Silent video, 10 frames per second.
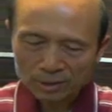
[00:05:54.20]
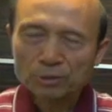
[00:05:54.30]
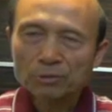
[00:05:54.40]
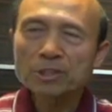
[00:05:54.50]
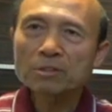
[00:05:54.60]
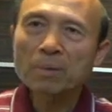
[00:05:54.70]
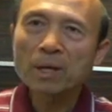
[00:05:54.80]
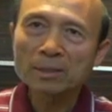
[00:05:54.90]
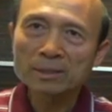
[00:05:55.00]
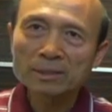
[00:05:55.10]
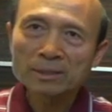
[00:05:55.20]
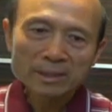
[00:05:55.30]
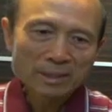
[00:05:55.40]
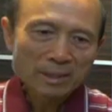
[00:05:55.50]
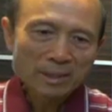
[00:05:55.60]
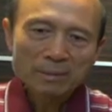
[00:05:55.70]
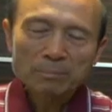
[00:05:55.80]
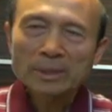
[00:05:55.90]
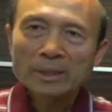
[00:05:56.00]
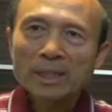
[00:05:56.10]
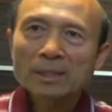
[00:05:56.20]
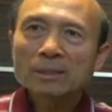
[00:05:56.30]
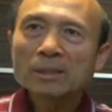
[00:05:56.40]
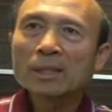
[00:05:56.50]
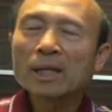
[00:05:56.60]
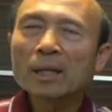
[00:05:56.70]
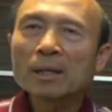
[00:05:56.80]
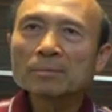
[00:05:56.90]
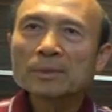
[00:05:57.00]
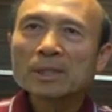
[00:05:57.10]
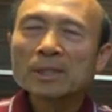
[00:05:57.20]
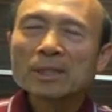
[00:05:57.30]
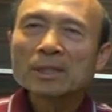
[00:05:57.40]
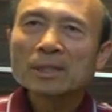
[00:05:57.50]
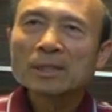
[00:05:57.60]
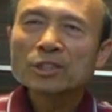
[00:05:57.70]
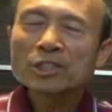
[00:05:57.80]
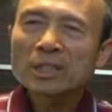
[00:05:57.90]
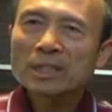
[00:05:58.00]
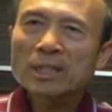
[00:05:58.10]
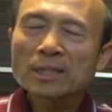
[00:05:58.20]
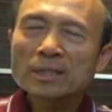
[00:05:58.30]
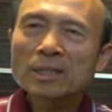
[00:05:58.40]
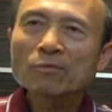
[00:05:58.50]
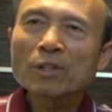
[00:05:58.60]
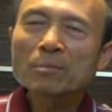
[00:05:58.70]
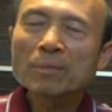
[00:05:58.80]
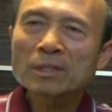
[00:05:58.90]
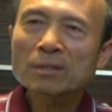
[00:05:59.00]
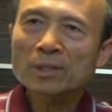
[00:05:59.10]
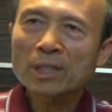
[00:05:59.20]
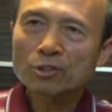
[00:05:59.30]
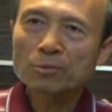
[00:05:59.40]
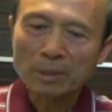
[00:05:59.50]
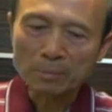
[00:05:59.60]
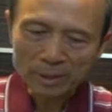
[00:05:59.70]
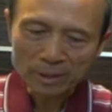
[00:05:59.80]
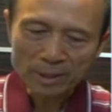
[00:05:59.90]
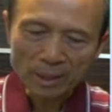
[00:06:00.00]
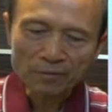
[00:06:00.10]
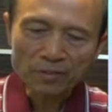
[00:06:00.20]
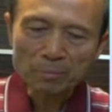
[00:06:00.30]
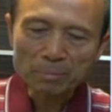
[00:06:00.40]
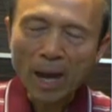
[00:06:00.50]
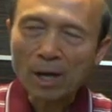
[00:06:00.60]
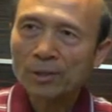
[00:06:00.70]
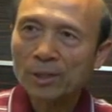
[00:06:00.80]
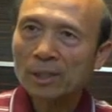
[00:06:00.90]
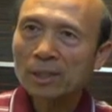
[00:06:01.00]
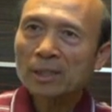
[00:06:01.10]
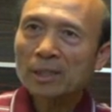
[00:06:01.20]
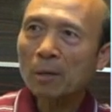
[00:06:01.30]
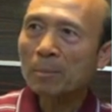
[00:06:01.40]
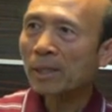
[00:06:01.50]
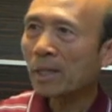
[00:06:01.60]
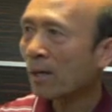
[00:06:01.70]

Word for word: to respond. But then um, Jesus said, Someone must have touched me because I feel power coming